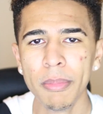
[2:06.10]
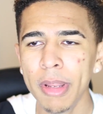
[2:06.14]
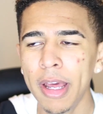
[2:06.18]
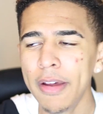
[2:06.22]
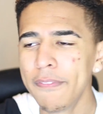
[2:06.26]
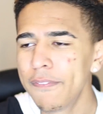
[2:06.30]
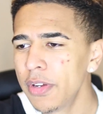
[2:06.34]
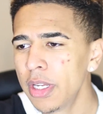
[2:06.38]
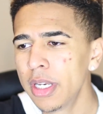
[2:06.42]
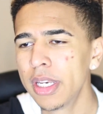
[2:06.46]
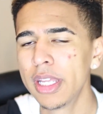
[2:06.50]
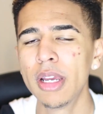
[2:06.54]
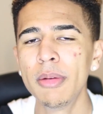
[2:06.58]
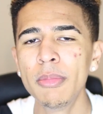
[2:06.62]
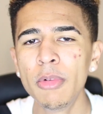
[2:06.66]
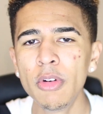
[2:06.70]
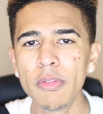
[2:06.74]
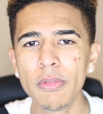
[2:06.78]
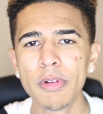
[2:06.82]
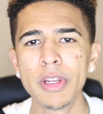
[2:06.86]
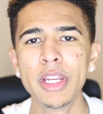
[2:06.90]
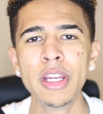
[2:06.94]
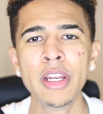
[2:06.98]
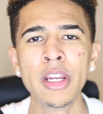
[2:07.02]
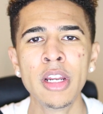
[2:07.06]
I'm
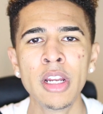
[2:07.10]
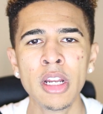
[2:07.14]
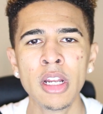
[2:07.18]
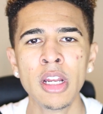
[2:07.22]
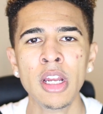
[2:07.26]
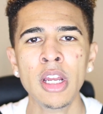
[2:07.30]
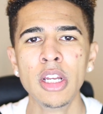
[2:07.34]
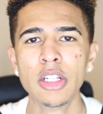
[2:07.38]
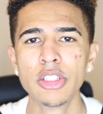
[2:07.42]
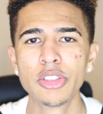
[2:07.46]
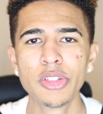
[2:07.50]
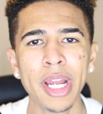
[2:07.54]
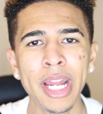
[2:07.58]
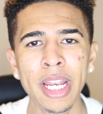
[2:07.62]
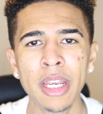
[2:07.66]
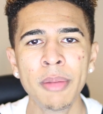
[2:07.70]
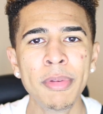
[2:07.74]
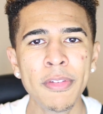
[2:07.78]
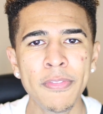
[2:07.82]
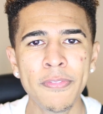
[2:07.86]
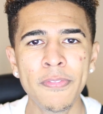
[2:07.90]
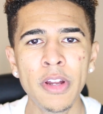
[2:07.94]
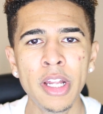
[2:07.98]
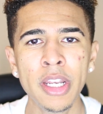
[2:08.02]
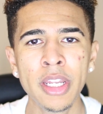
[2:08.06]
over here trying to
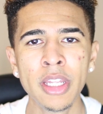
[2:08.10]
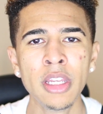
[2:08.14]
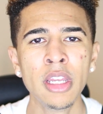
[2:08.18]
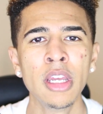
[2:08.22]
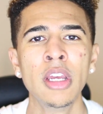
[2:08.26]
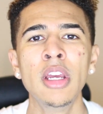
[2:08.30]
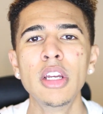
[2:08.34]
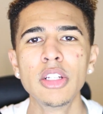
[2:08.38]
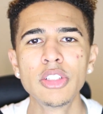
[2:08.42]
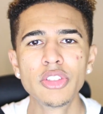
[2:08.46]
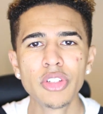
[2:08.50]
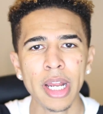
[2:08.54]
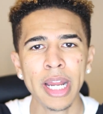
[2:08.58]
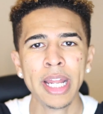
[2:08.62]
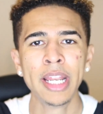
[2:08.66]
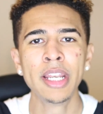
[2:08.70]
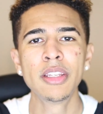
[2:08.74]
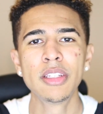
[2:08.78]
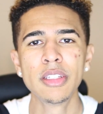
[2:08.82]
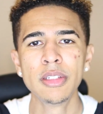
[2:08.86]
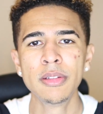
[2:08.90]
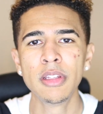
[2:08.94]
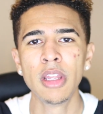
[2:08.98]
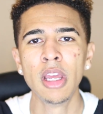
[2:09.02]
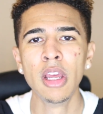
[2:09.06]
be funny, trying
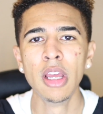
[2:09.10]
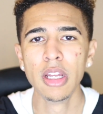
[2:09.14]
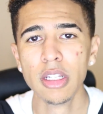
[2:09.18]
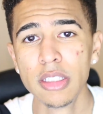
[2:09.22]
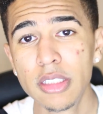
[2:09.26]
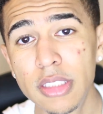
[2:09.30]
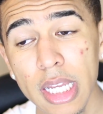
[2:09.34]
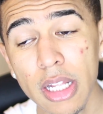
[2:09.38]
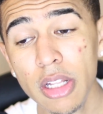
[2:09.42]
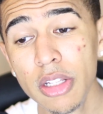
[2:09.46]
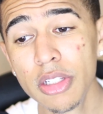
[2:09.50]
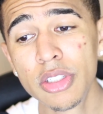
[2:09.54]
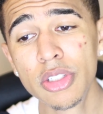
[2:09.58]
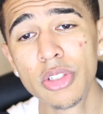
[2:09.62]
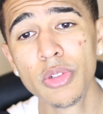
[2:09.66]
to tell a